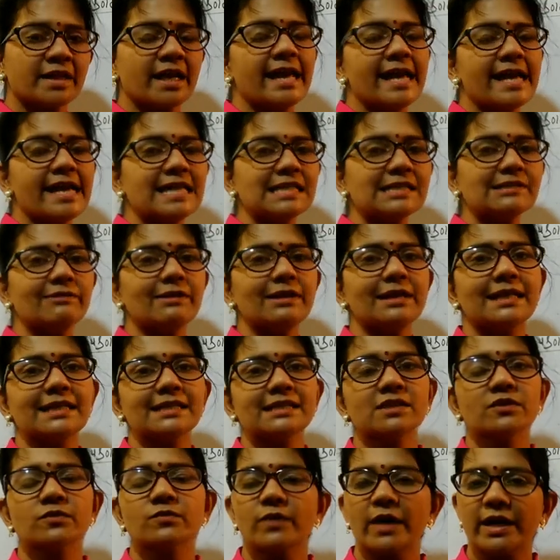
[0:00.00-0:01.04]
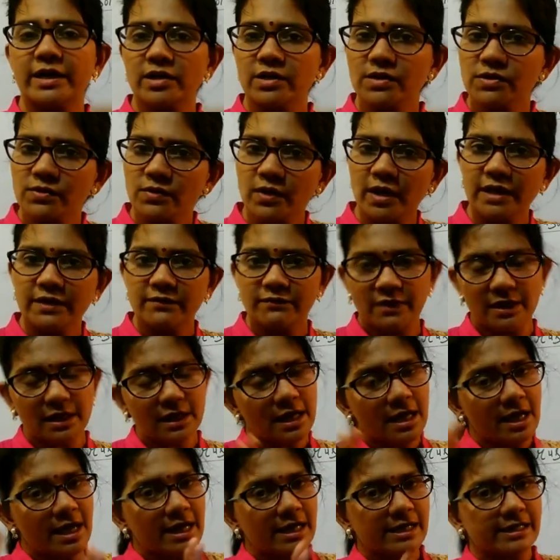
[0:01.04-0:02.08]
as well as the virusoid will
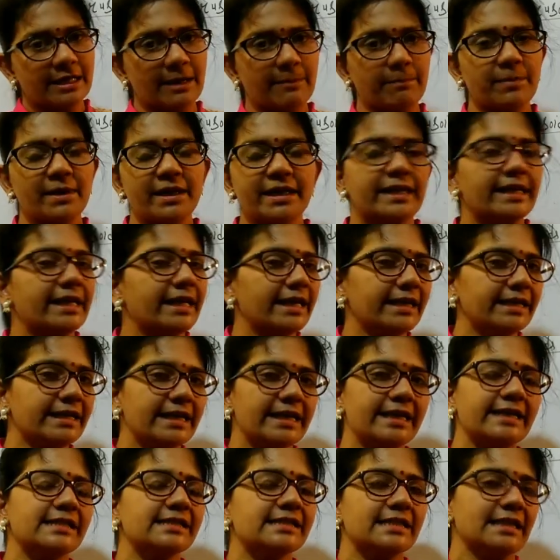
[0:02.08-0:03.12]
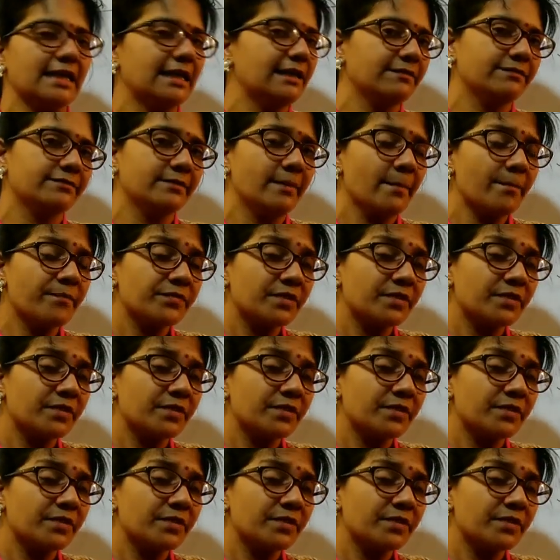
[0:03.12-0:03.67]
replicate itself,